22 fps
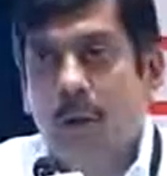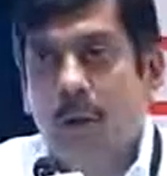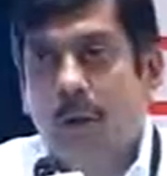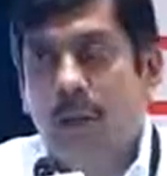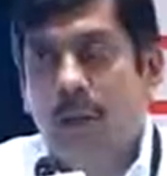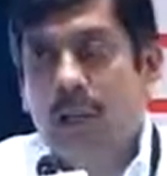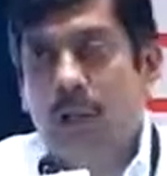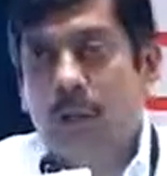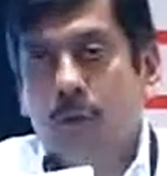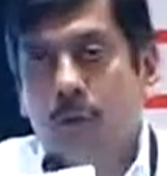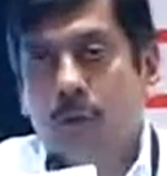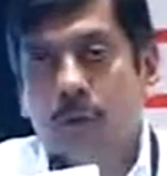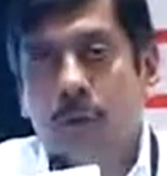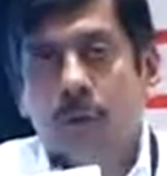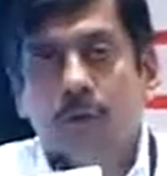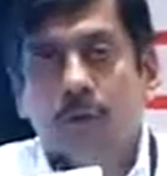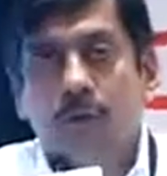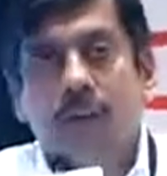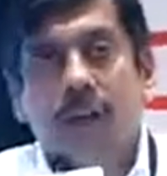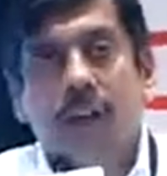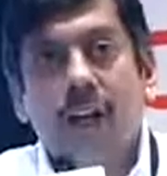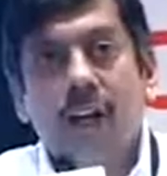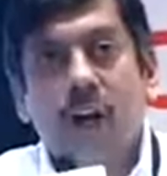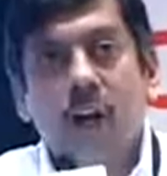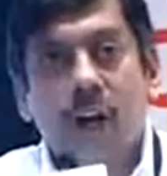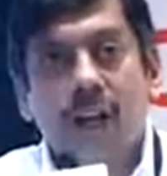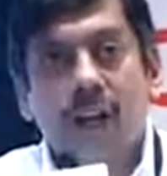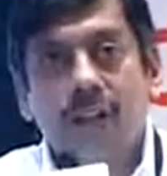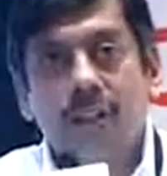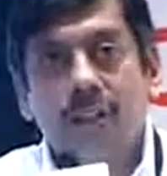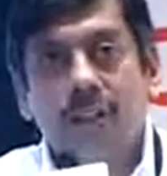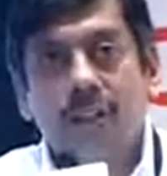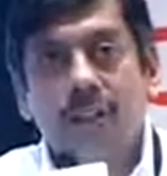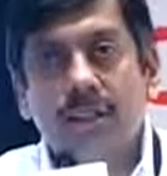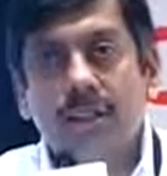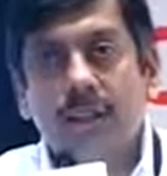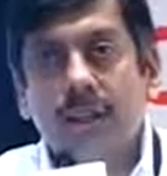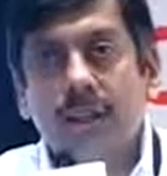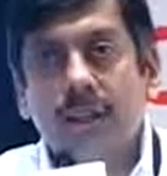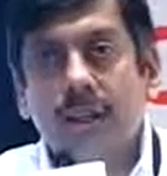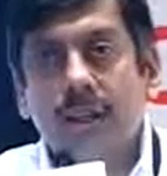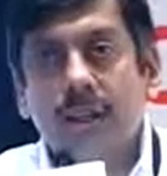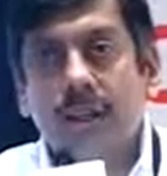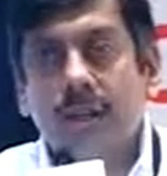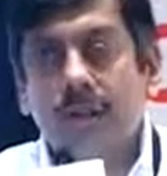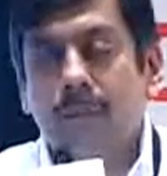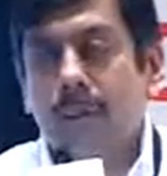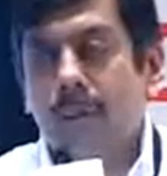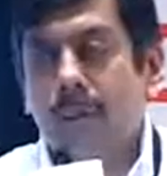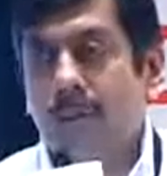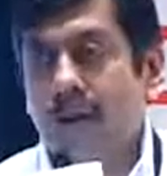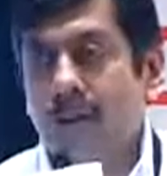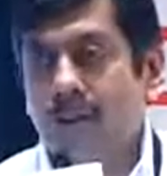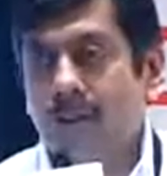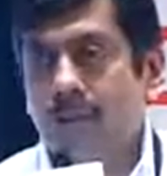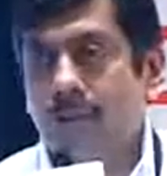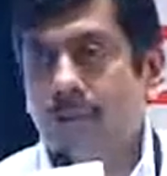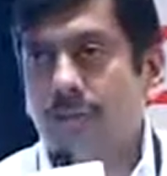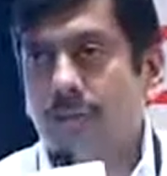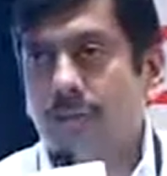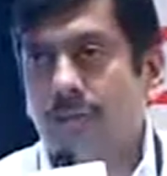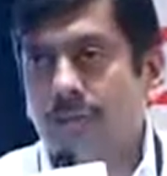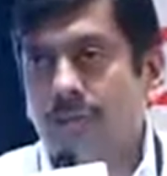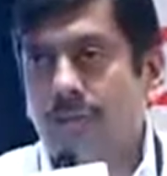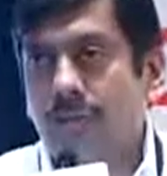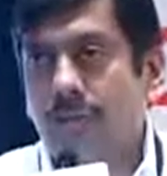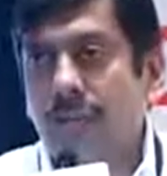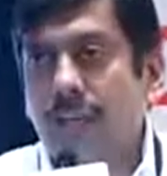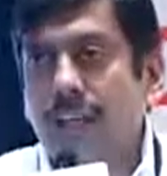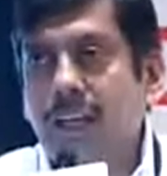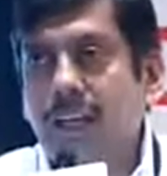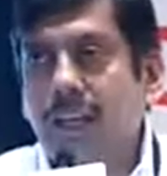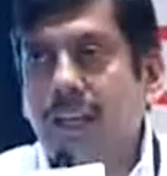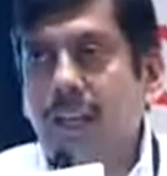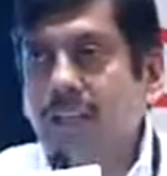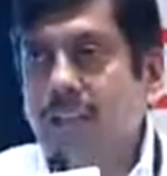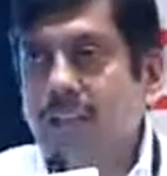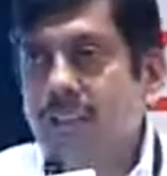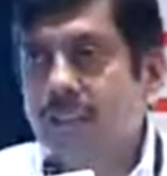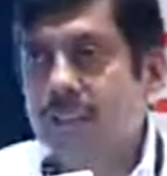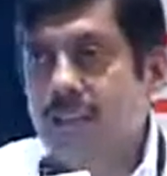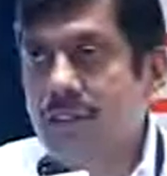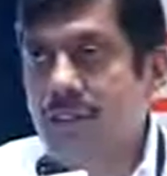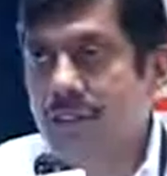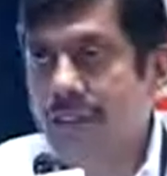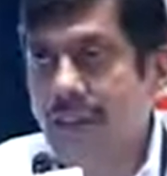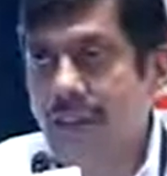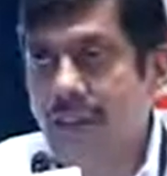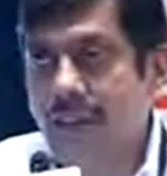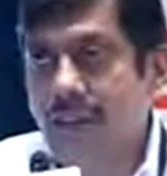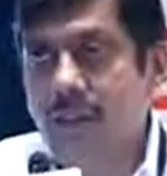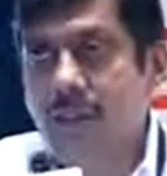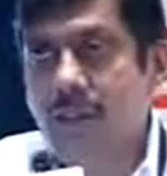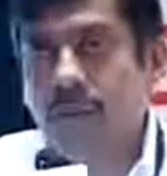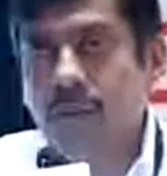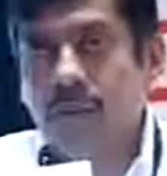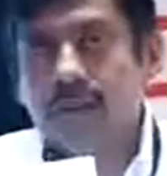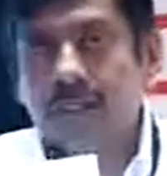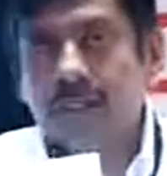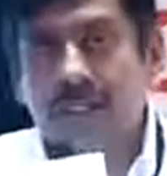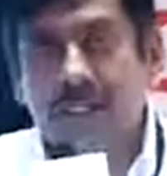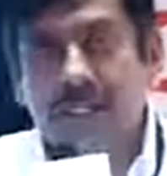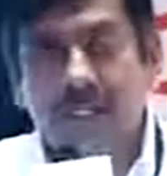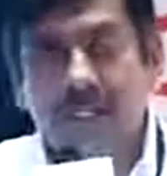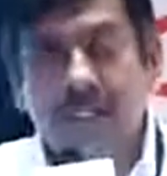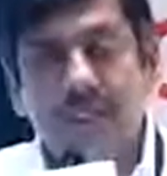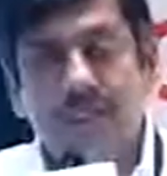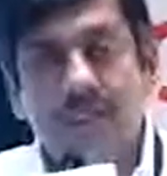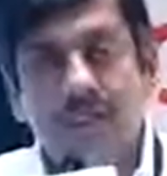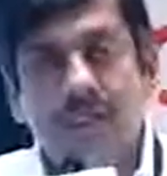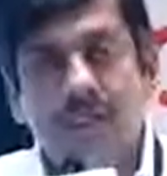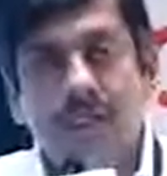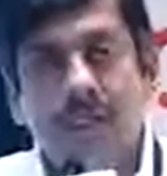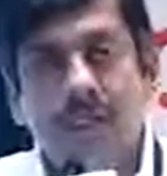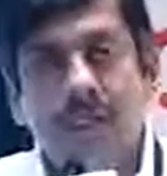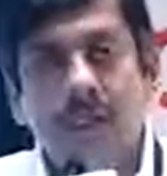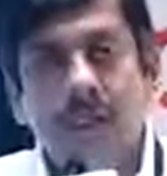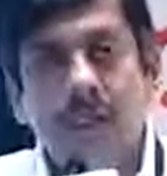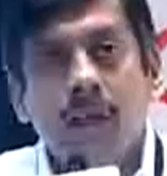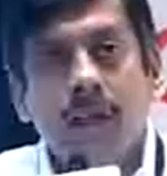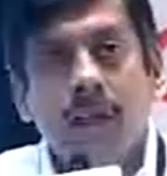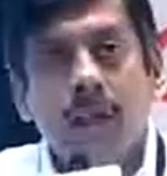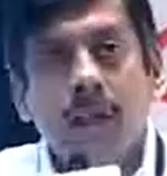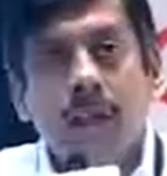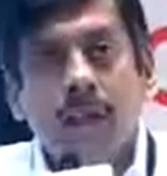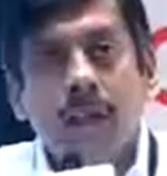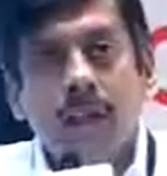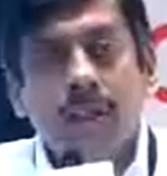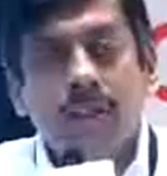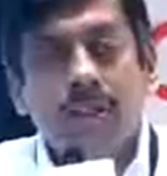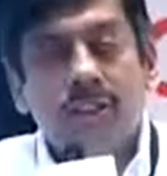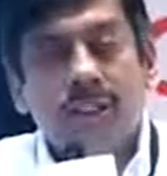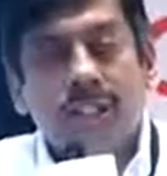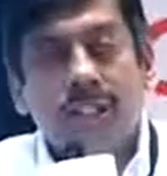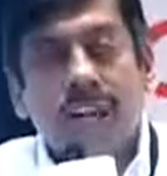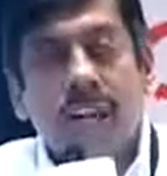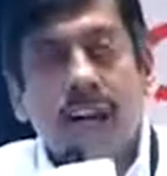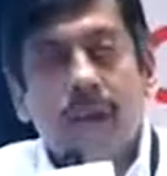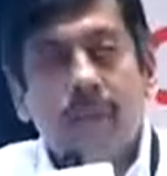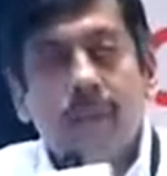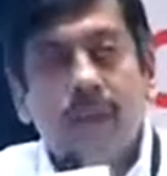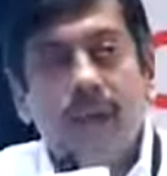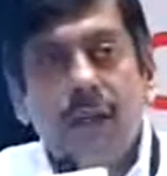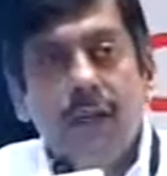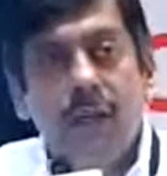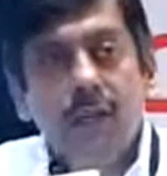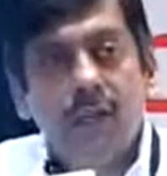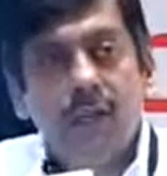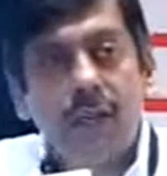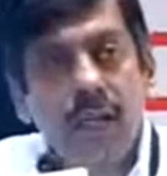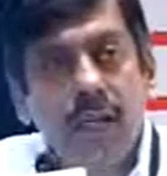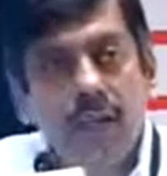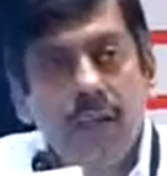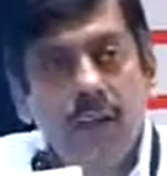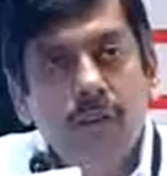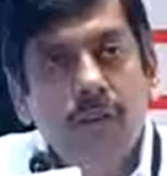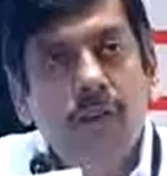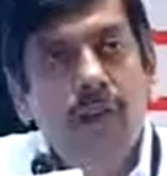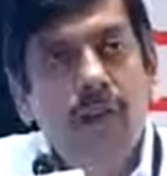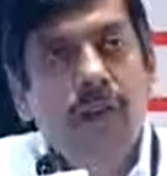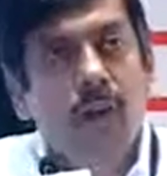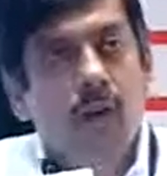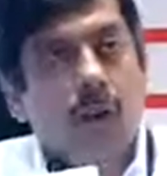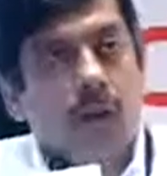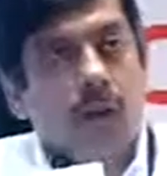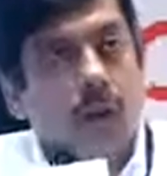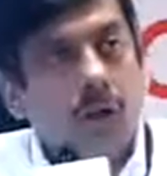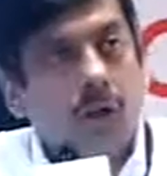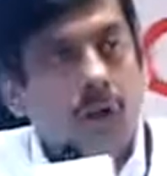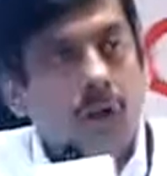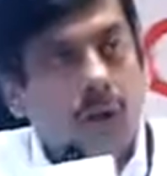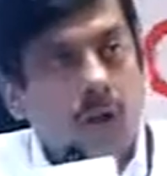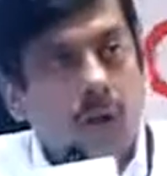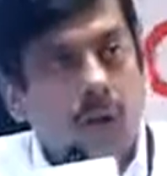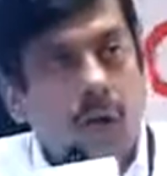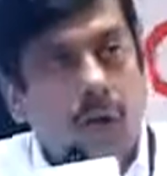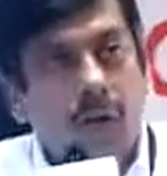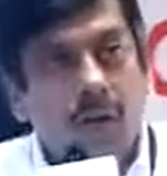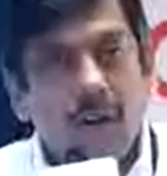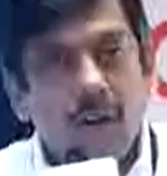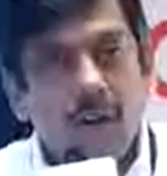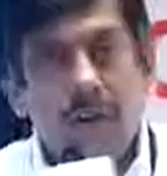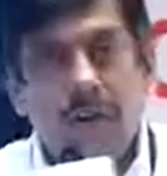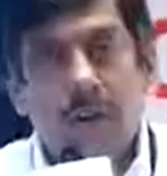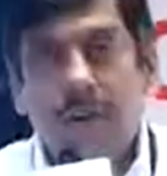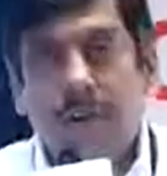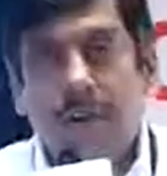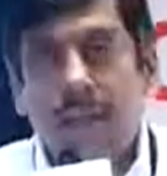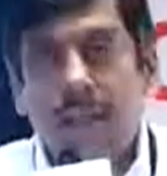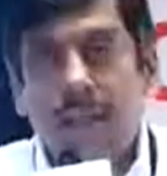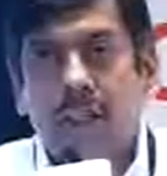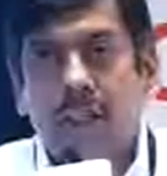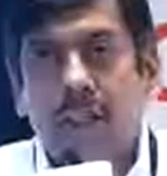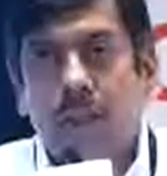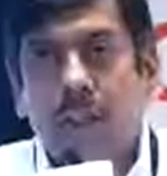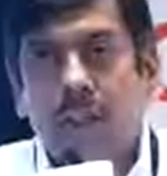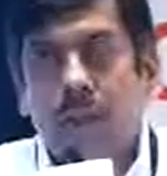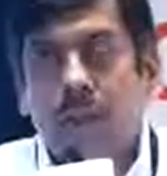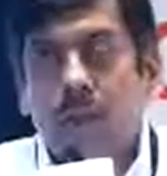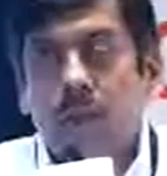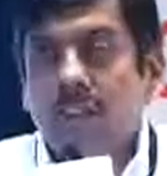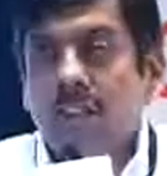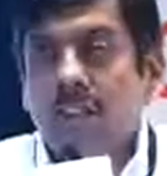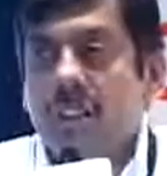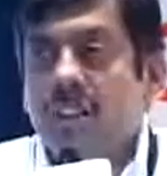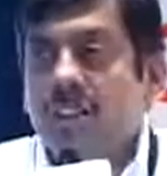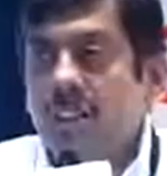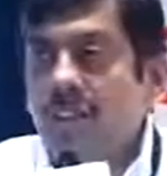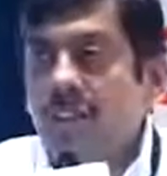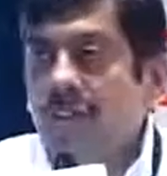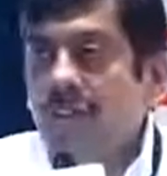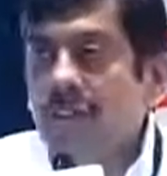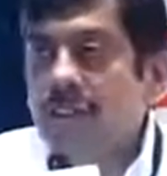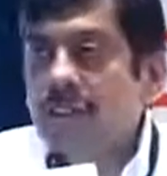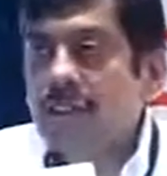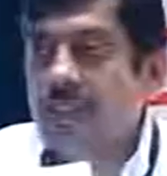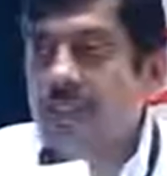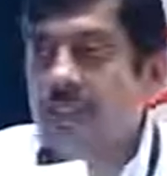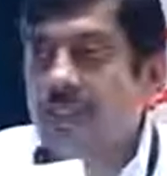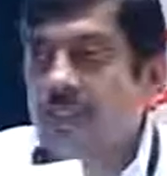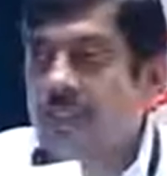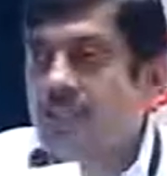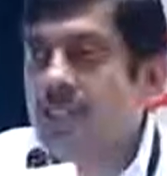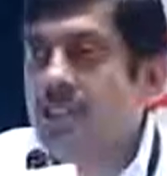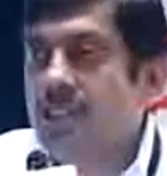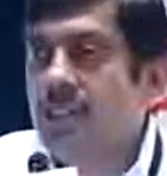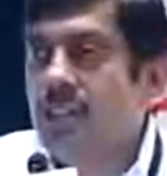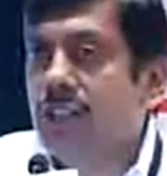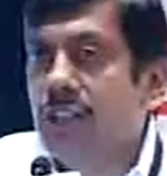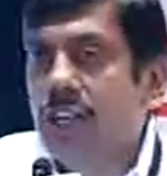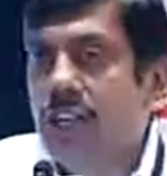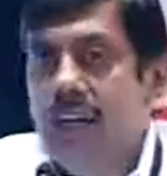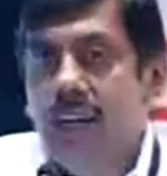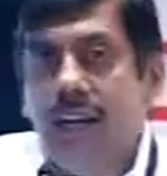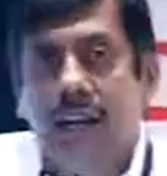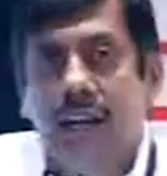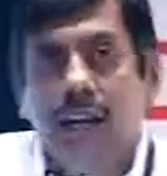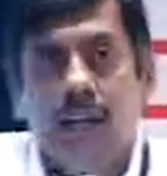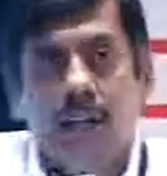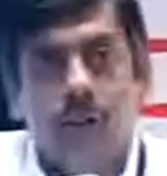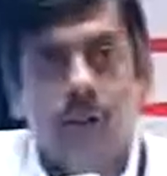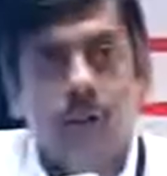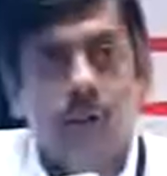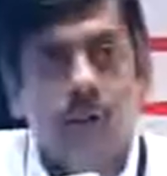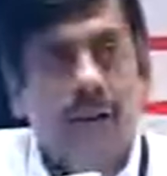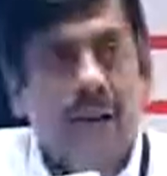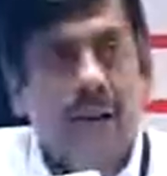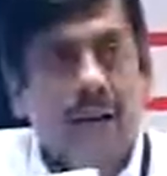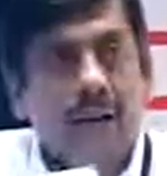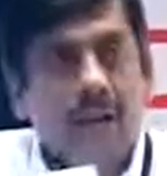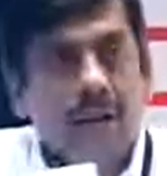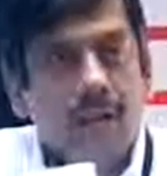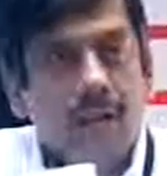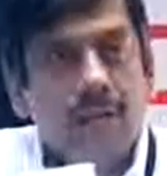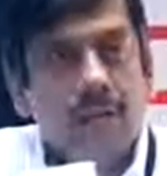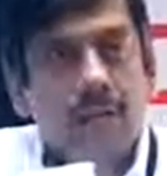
Well, to be very honest, in my past 15 years career of business, this ERP initiative in our company was the toughest decision that I had to take,